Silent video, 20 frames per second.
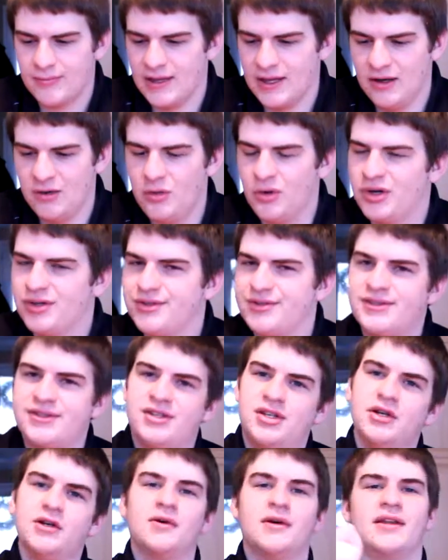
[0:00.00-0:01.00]
it was
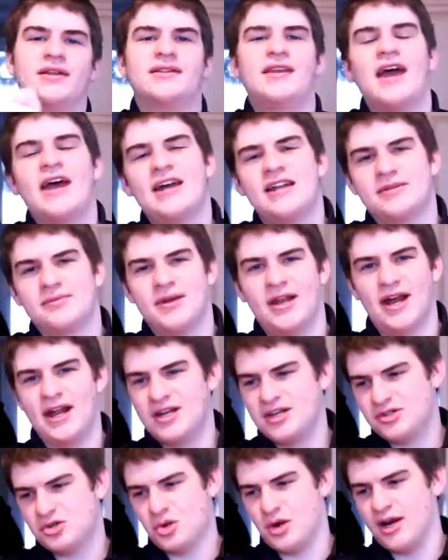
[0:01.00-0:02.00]
too intense, man.
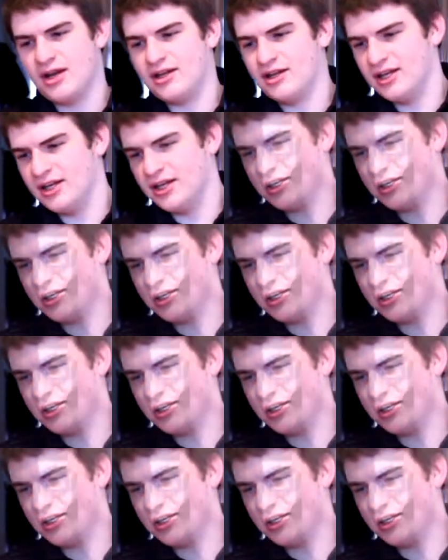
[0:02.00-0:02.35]
I drank